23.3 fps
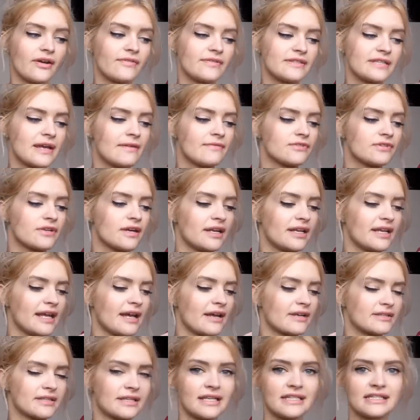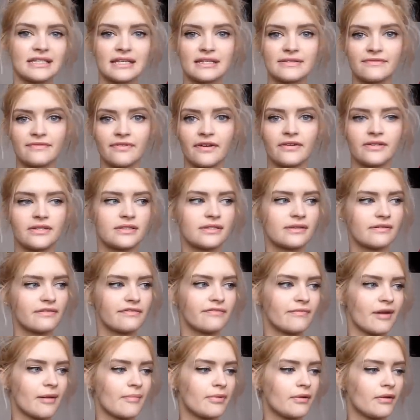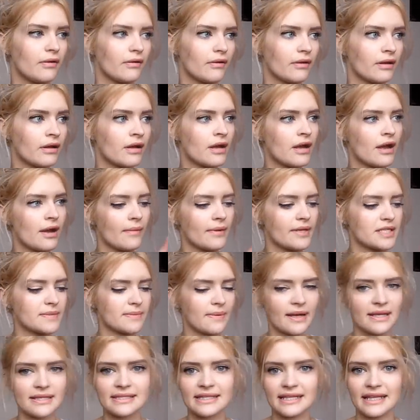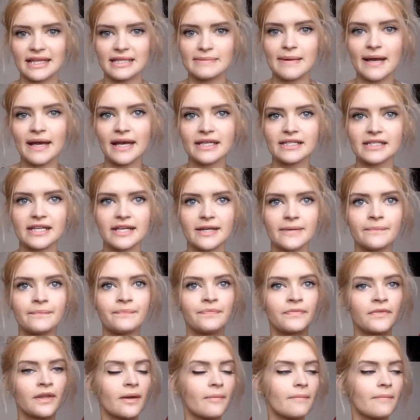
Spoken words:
Obviously, I haven't tried it yet because I need to take some photos of it for my blog, which is why it's doing its packaging.